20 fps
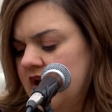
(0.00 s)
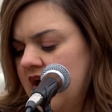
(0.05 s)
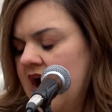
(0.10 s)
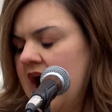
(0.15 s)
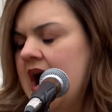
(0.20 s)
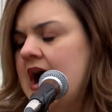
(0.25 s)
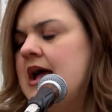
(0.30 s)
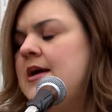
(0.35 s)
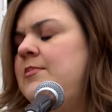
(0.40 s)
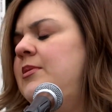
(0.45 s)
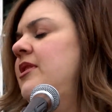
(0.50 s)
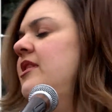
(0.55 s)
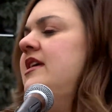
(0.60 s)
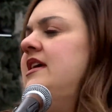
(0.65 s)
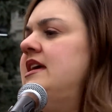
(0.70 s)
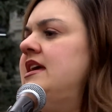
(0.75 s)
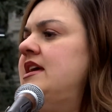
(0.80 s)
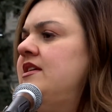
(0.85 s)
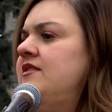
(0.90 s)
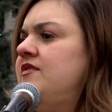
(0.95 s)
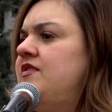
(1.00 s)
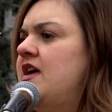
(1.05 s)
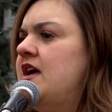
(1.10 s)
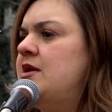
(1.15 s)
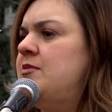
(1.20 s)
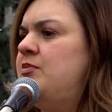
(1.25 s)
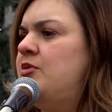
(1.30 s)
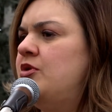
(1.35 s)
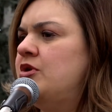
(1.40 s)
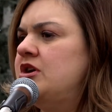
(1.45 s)
I believe that
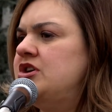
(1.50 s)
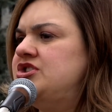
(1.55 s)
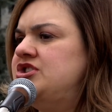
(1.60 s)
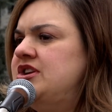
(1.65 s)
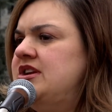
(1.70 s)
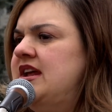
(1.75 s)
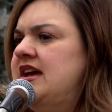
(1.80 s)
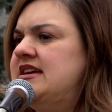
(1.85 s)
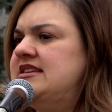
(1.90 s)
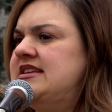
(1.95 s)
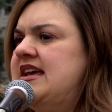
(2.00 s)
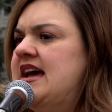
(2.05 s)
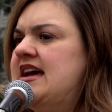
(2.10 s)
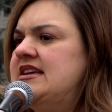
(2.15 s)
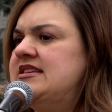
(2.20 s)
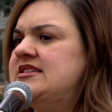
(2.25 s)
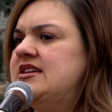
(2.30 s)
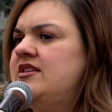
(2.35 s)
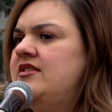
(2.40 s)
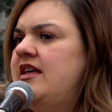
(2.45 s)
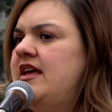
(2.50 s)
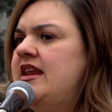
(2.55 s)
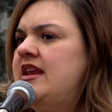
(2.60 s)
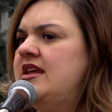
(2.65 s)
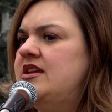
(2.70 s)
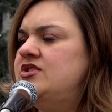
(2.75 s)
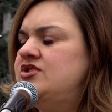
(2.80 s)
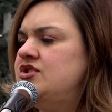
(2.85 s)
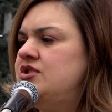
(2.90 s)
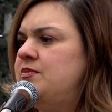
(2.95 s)
abortion has
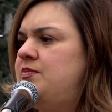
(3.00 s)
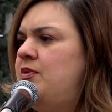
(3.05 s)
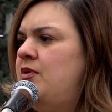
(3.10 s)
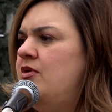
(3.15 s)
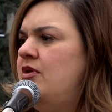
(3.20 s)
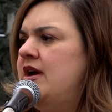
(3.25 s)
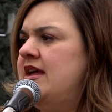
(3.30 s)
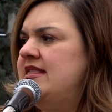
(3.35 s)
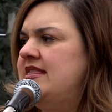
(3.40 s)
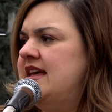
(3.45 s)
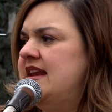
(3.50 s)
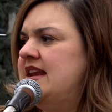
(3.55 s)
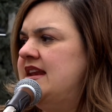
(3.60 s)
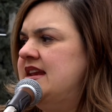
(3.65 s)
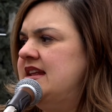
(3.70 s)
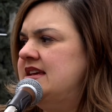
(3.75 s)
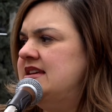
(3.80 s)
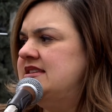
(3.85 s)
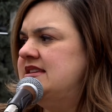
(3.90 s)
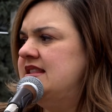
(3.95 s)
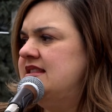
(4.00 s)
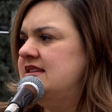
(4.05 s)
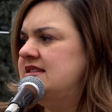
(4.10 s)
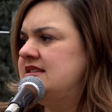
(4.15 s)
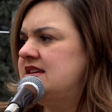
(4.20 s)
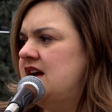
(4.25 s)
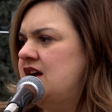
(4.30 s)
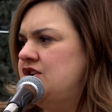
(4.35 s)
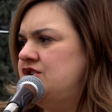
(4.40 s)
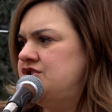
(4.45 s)
escalated to the point that it is in
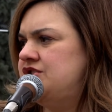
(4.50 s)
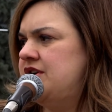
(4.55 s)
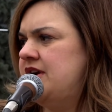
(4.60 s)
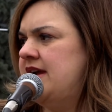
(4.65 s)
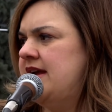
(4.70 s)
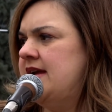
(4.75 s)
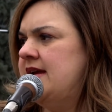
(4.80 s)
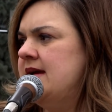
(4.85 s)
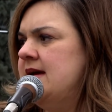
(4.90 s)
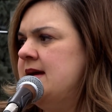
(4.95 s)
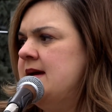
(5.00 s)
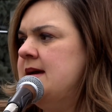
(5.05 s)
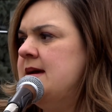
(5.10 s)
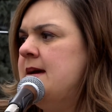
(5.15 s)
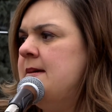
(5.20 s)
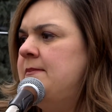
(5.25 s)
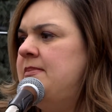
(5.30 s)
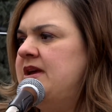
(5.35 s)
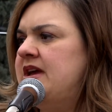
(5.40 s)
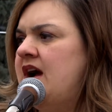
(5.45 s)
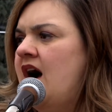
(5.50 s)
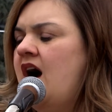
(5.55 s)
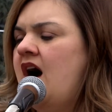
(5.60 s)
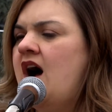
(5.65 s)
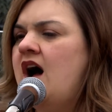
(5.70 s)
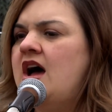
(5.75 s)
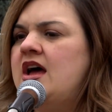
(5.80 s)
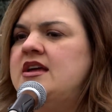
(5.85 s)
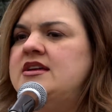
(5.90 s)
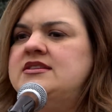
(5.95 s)
this country
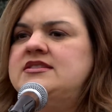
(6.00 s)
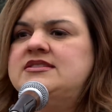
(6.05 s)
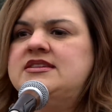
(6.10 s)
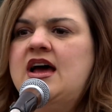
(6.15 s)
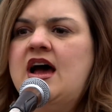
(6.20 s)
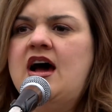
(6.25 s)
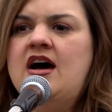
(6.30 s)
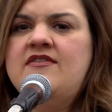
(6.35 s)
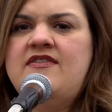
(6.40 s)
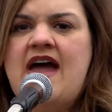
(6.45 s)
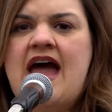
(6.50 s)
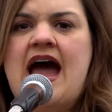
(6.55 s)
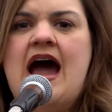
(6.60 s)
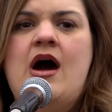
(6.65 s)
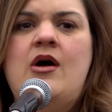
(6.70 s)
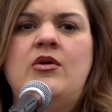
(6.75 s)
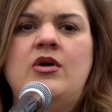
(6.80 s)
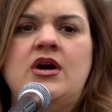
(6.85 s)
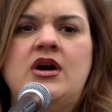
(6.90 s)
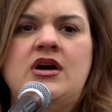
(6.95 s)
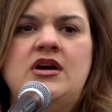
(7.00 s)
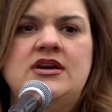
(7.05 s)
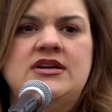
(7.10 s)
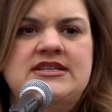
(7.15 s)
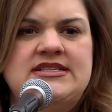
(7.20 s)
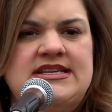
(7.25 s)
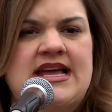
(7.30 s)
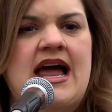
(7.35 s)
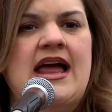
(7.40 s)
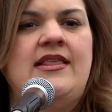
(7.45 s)
because of our
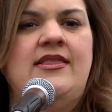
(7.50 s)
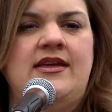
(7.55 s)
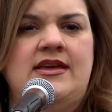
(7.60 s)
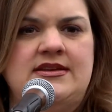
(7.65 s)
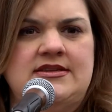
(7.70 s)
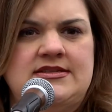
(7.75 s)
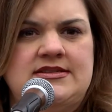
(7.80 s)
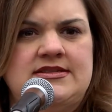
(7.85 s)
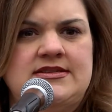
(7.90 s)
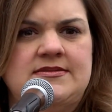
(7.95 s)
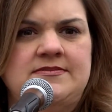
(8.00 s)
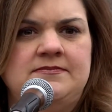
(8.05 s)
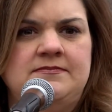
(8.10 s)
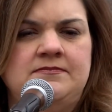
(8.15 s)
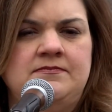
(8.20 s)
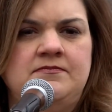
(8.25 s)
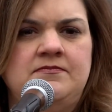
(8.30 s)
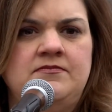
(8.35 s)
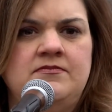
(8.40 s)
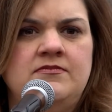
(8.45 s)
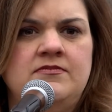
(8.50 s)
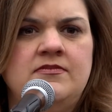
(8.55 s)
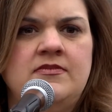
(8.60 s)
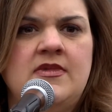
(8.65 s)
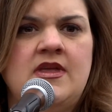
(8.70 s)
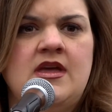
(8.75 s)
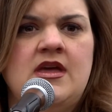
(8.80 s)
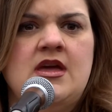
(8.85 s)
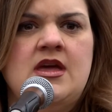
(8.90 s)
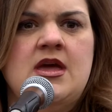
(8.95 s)
silence.
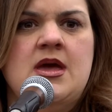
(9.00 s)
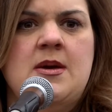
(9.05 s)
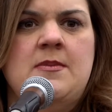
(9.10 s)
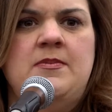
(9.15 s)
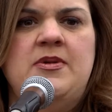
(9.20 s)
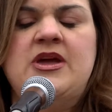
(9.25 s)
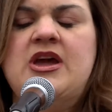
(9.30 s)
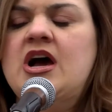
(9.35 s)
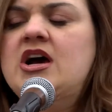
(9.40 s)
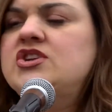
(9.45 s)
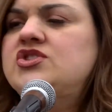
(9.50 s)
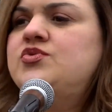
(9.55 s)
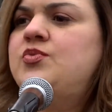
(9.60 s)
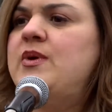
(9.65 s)
Because